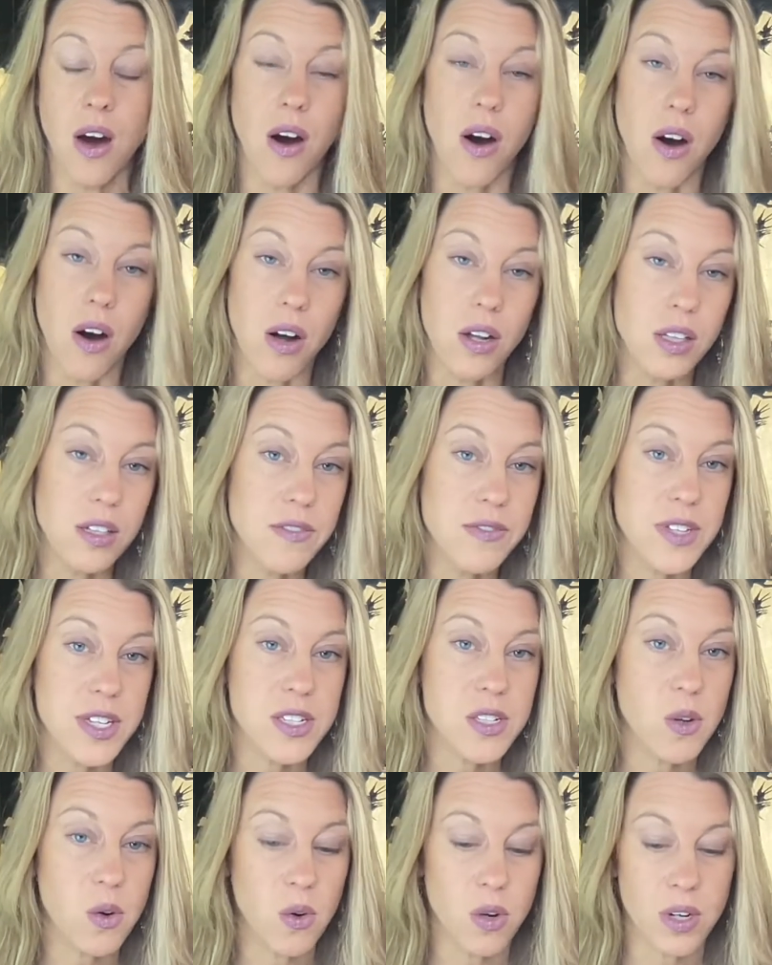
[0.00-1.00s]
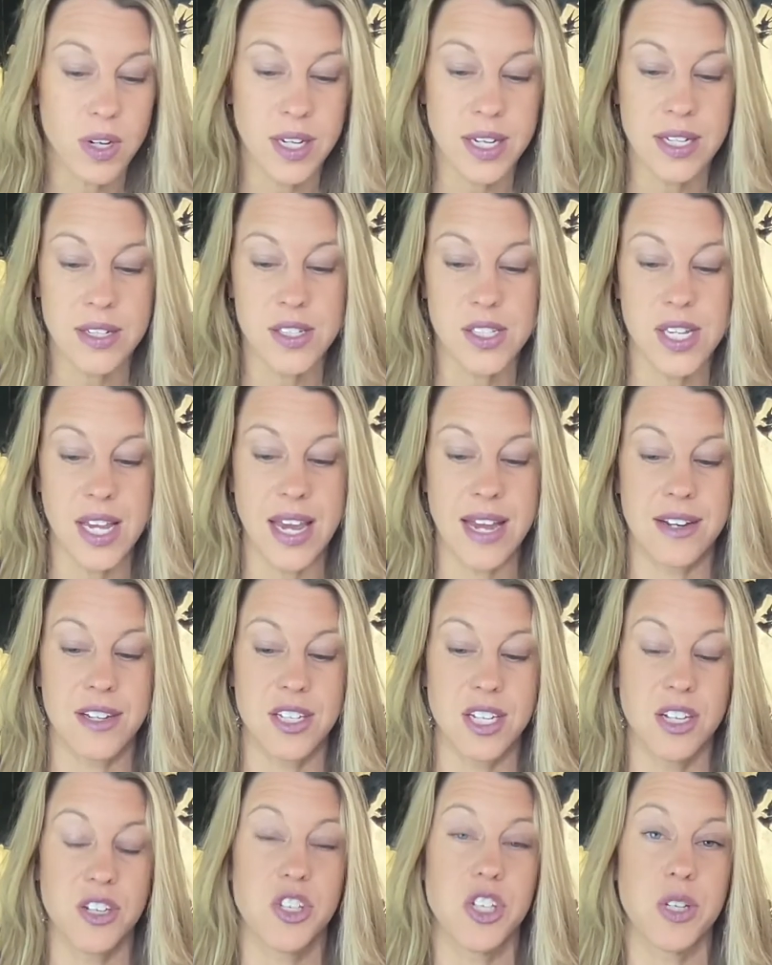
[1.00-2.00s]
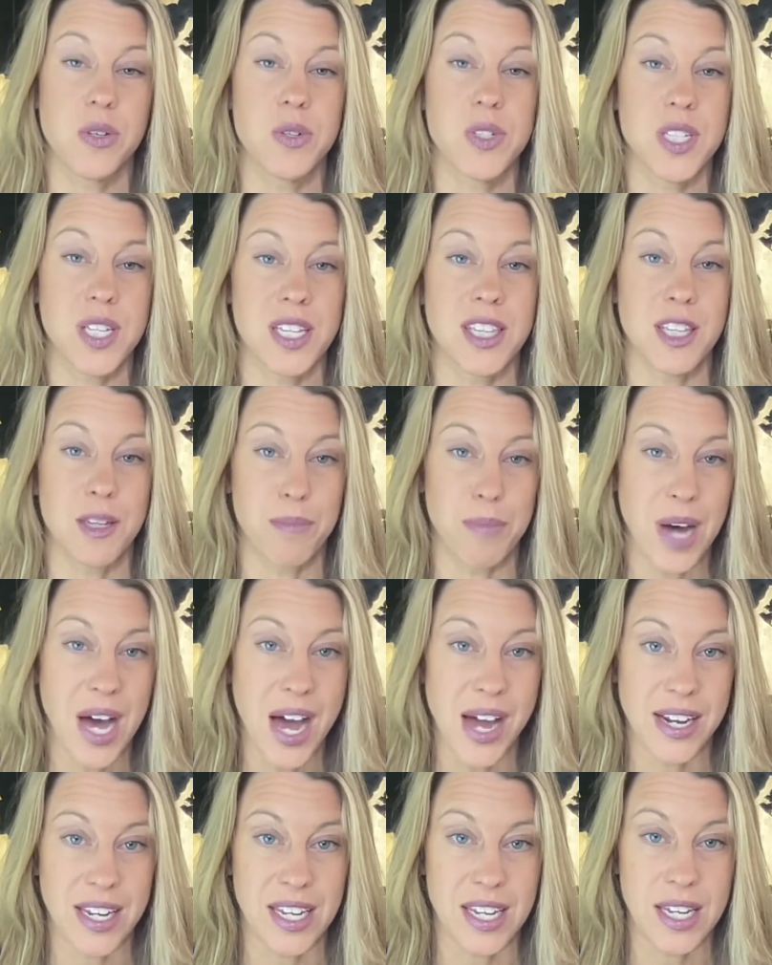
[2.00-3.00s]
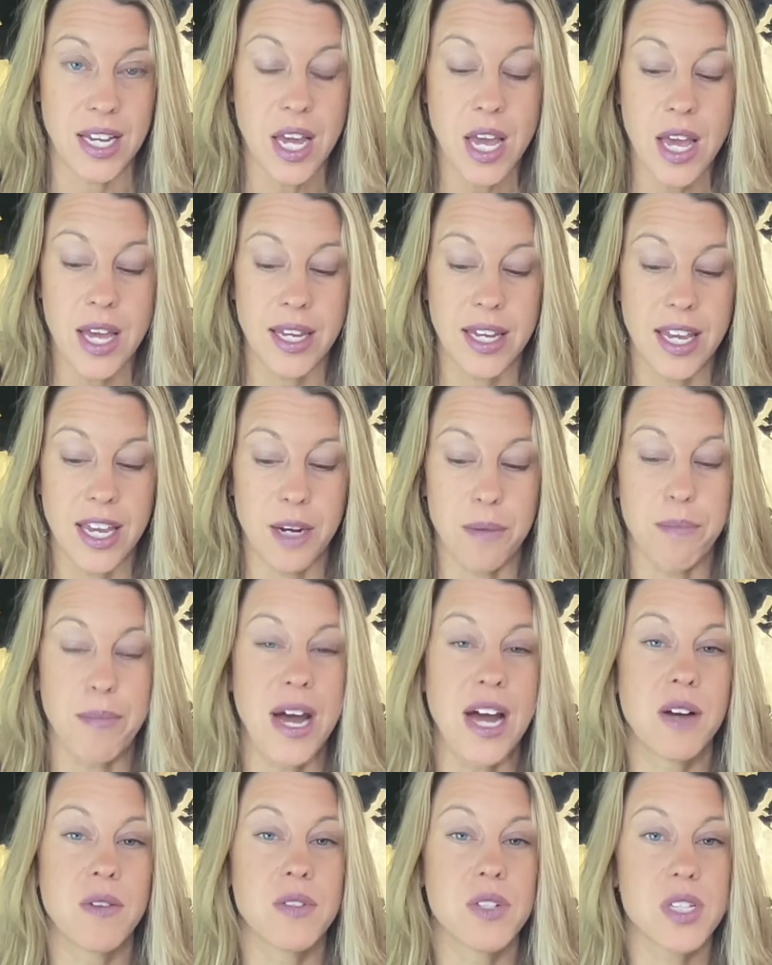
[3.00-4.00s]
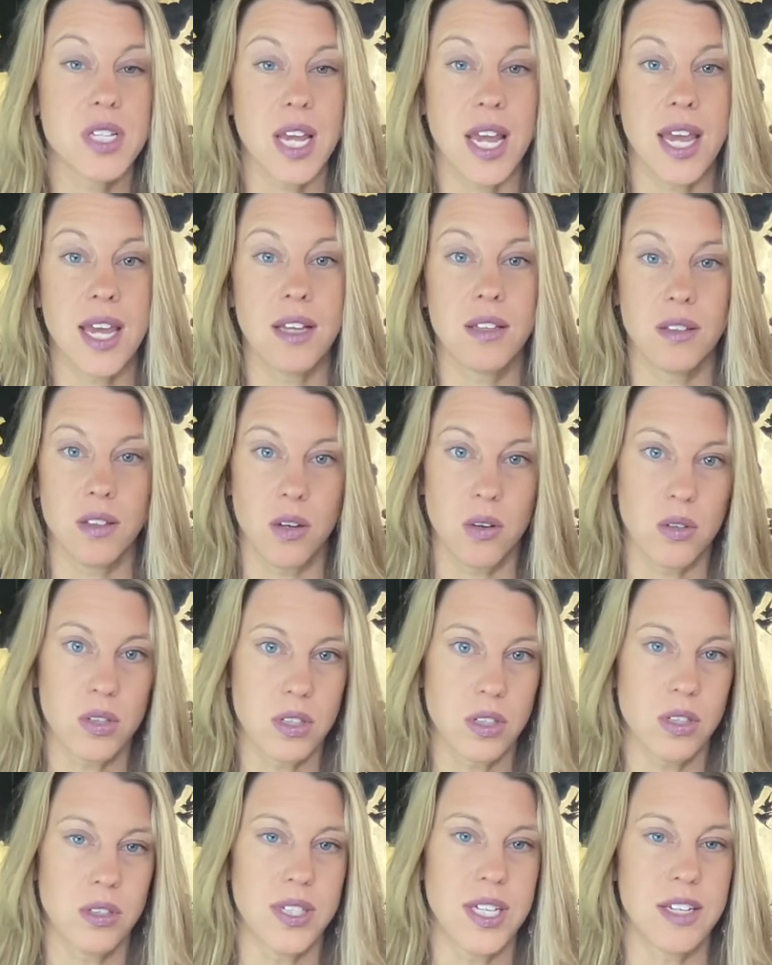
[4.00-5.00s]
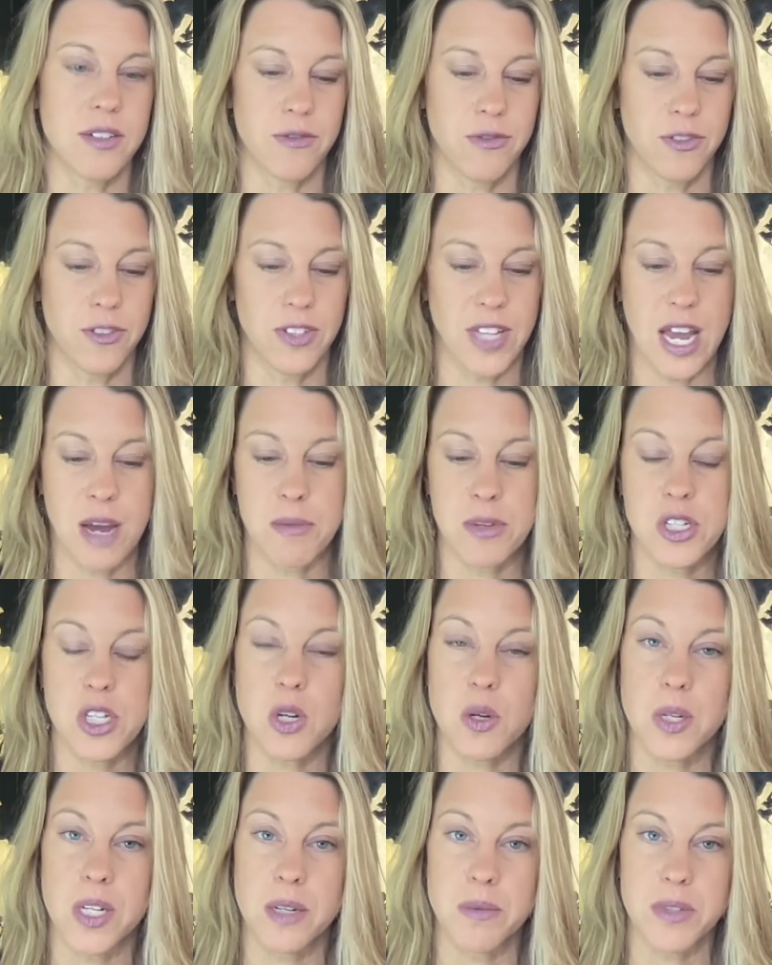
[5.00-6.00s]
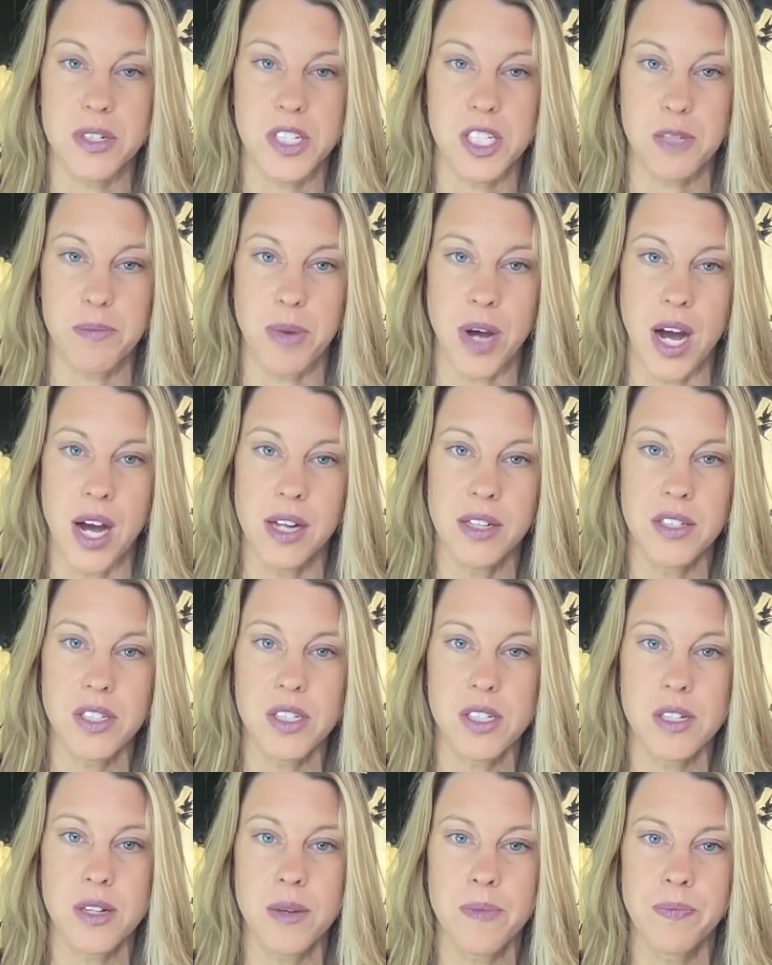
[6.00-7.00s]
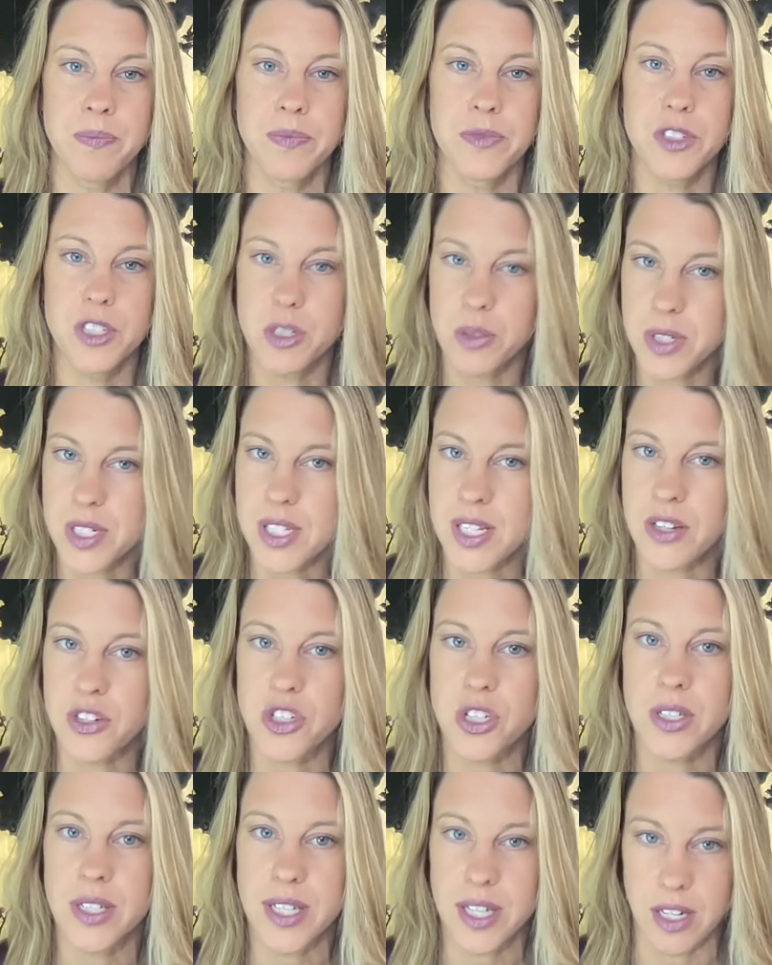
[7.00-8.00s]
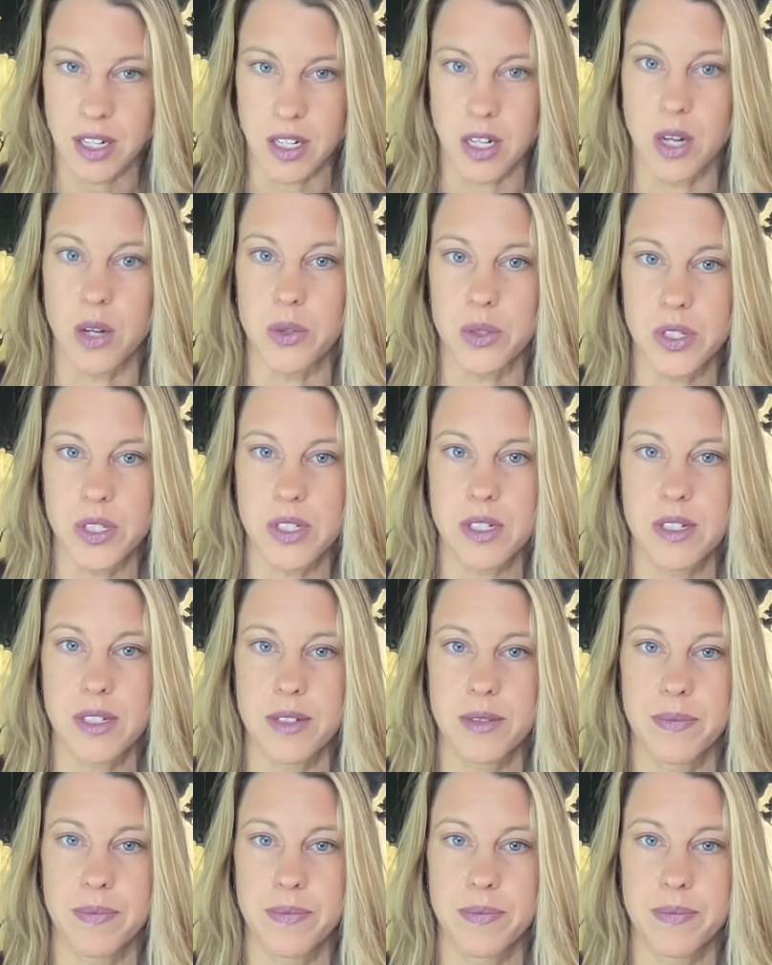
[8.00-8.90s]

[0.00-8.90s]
all of these organs and tissues in the body can mount a local inflammatory response to essentially a ghost.